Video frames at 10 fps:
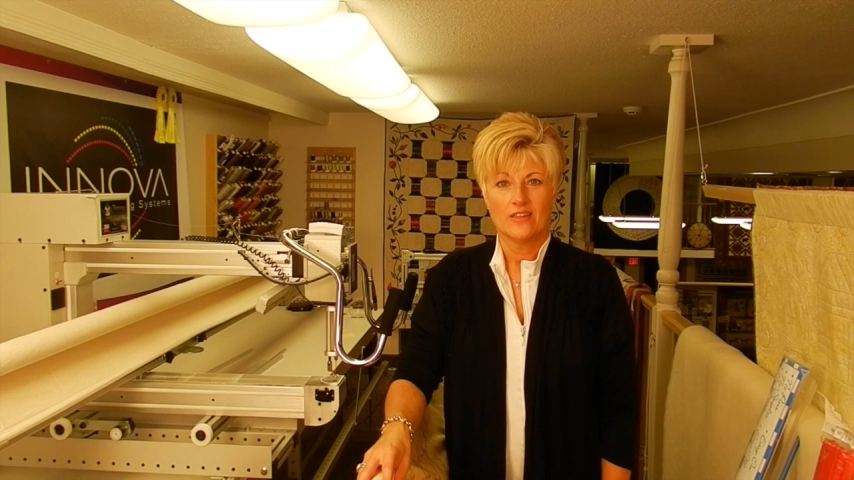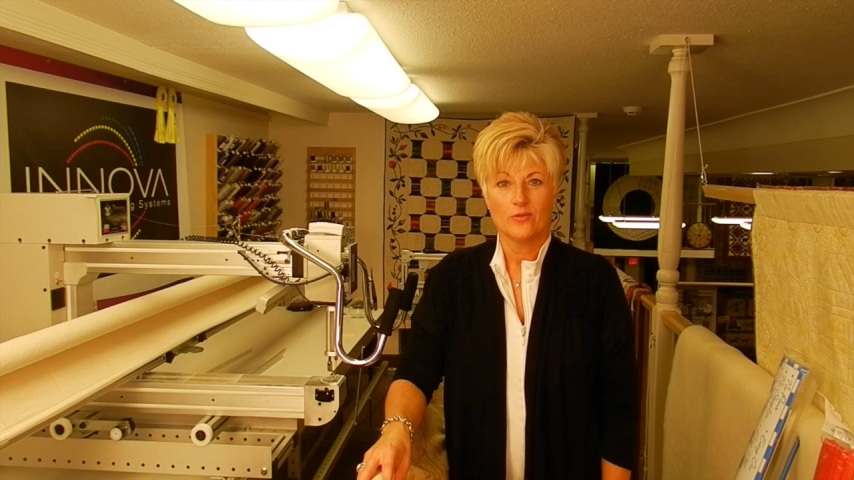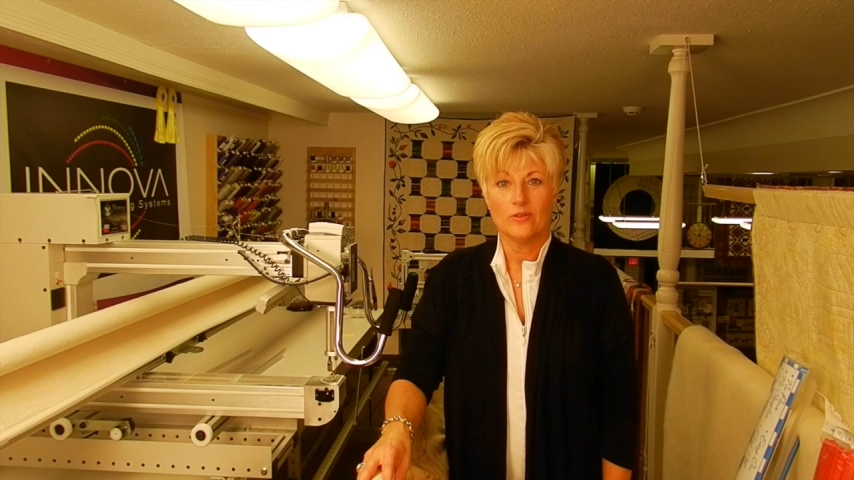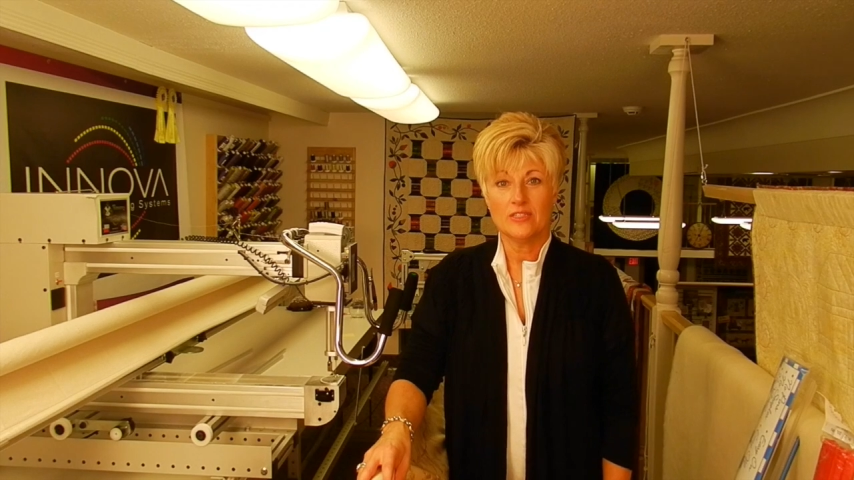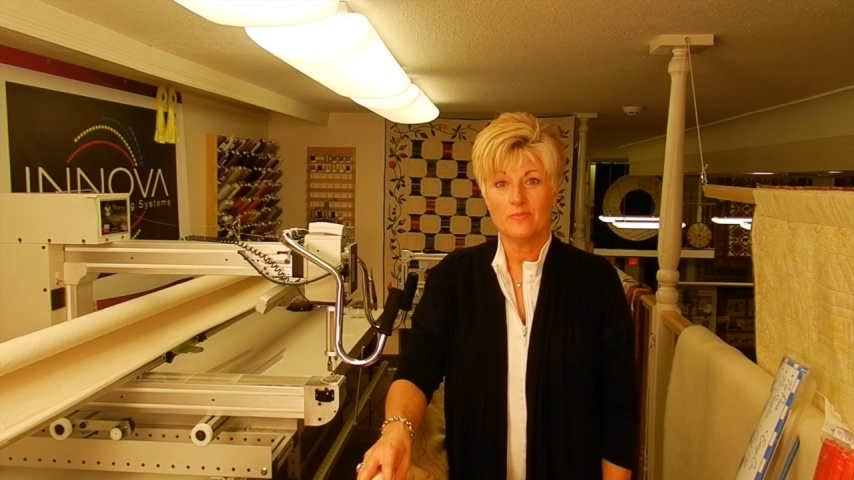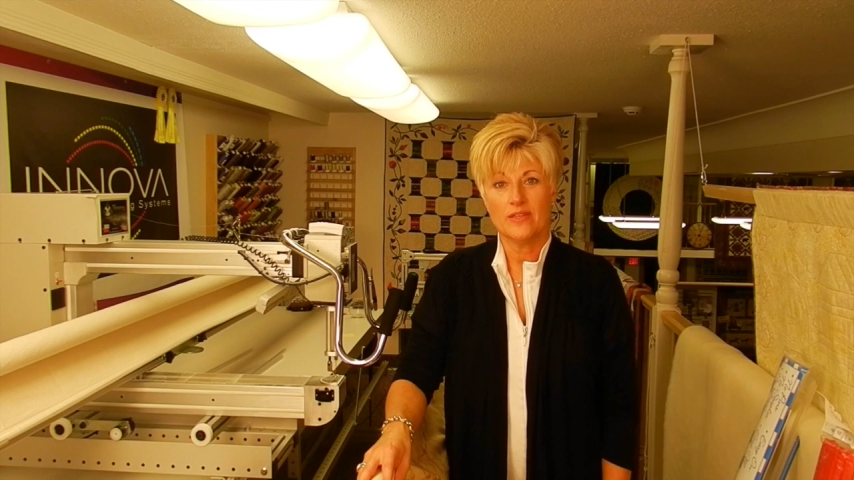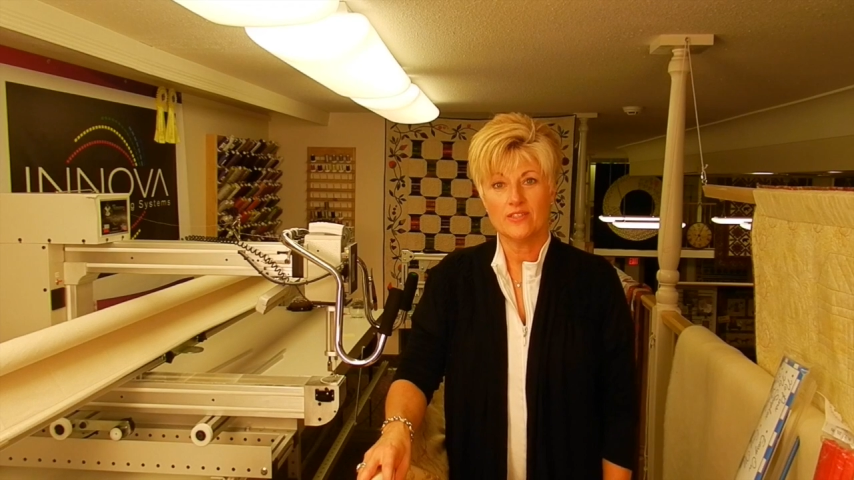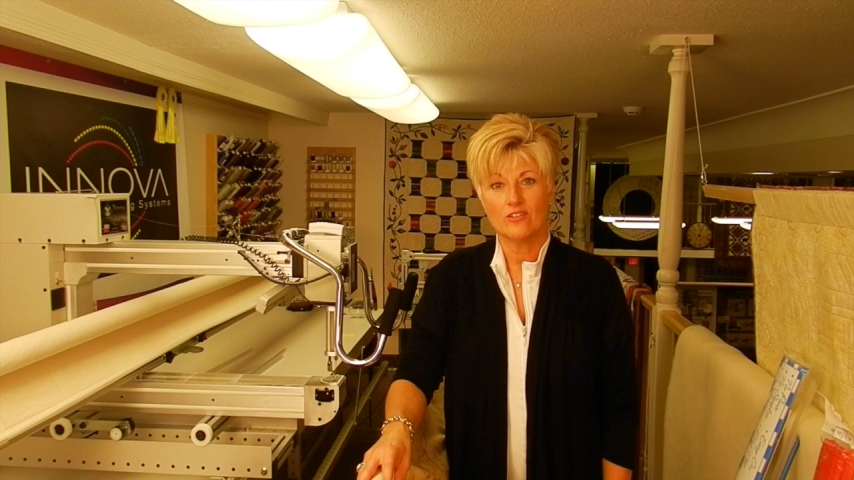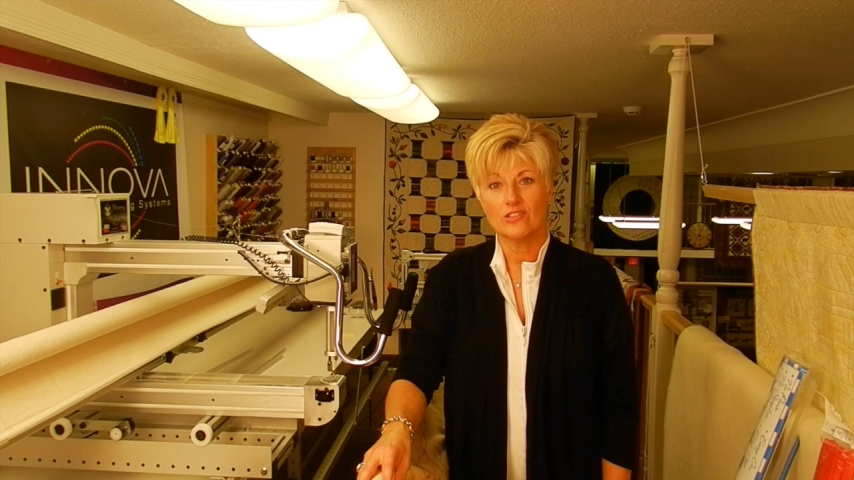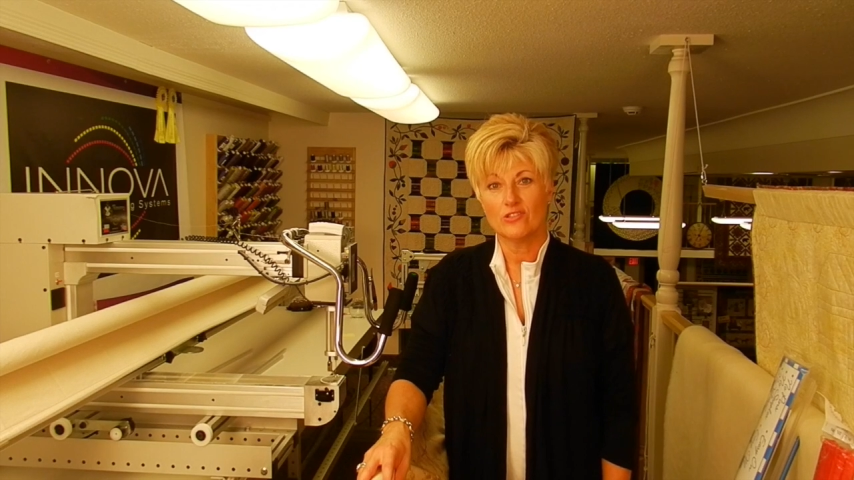The Quilting Bee
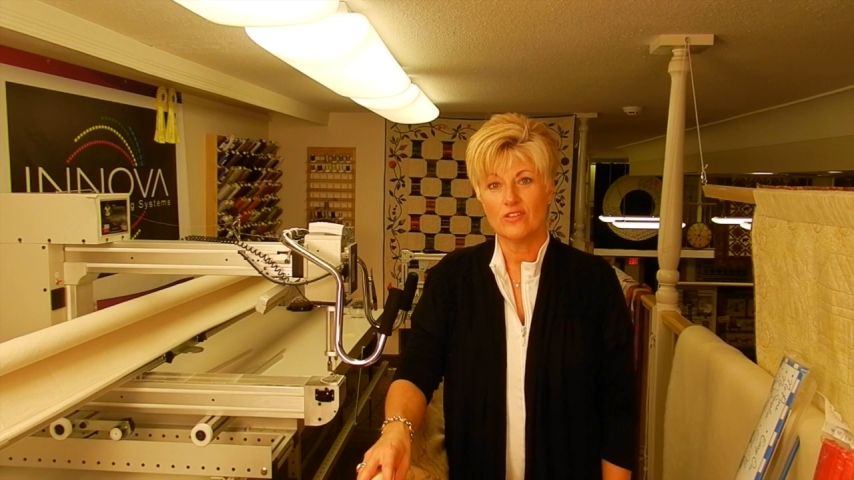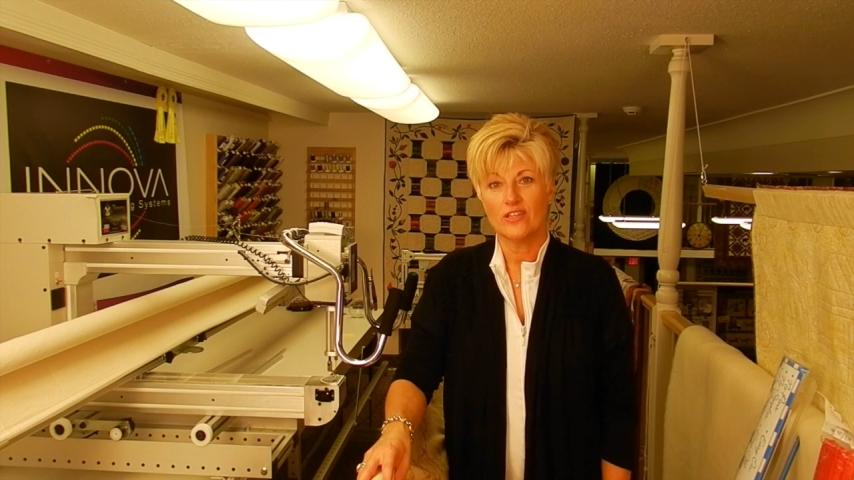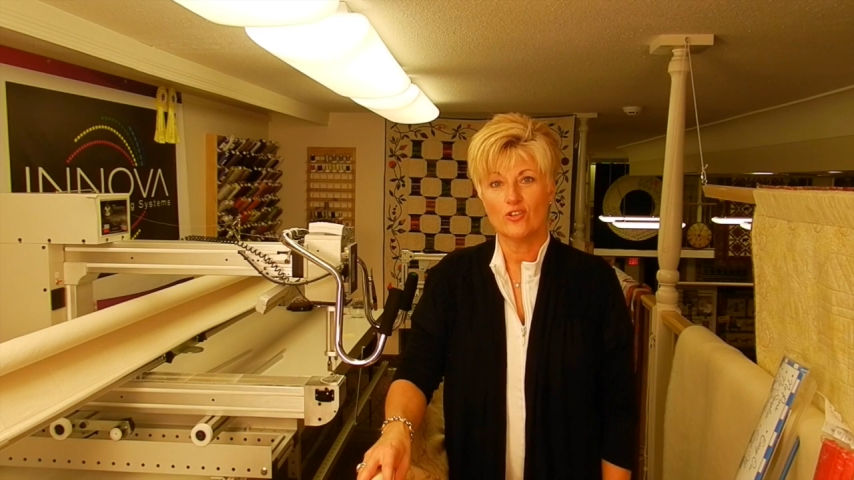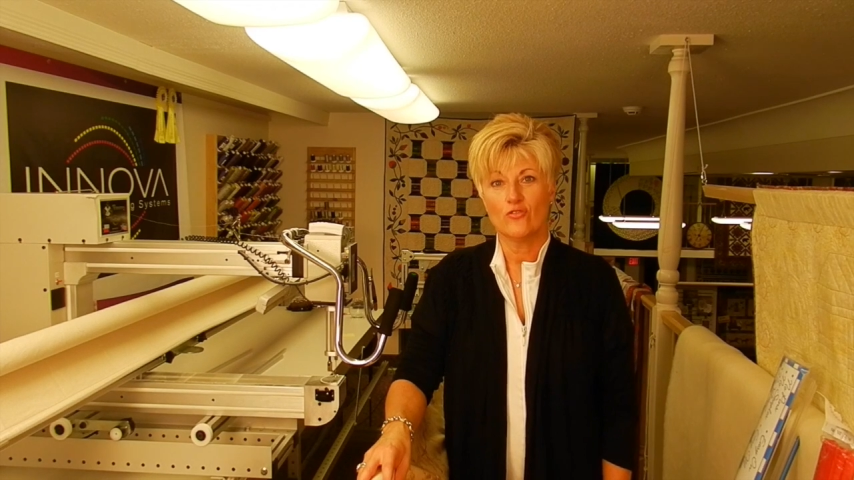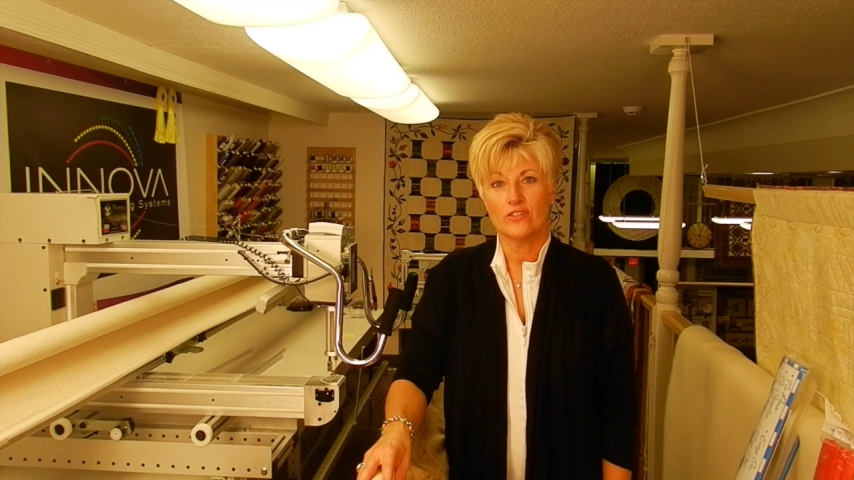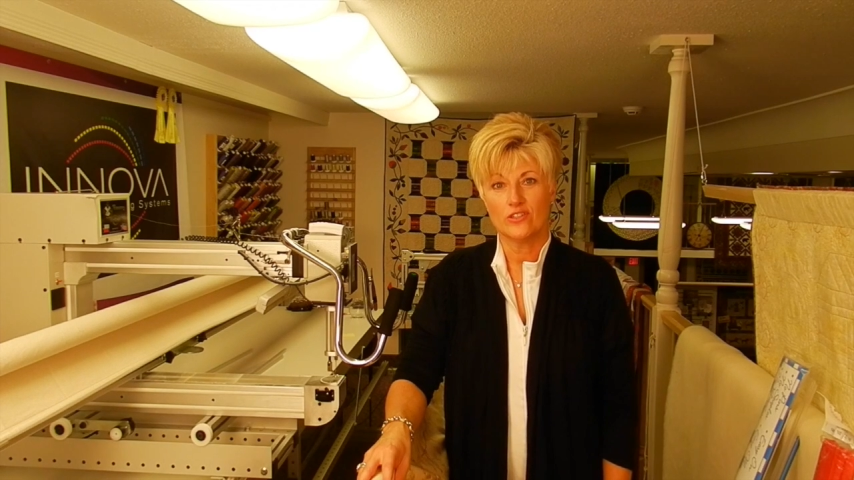is also the Innova